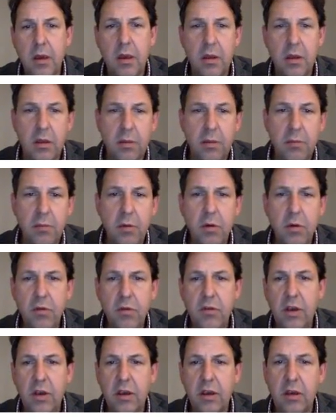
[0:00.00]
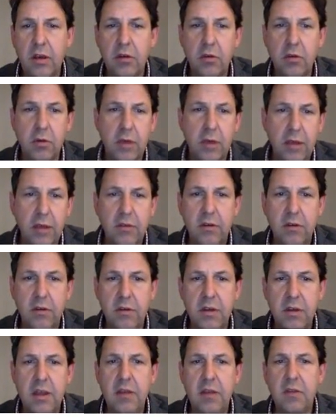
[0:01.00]
The murder of Duncan creates
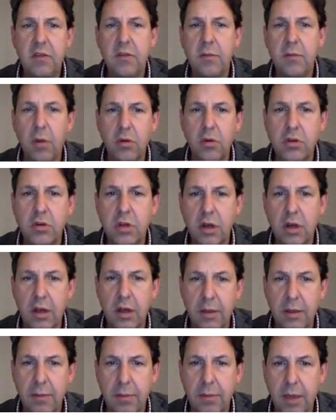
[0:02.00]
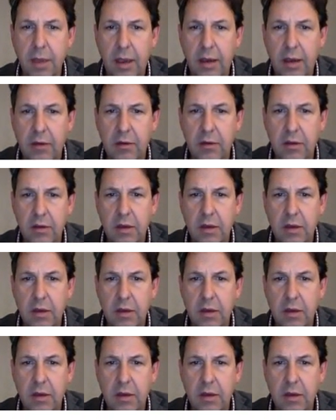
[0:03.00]
intense emotional impact.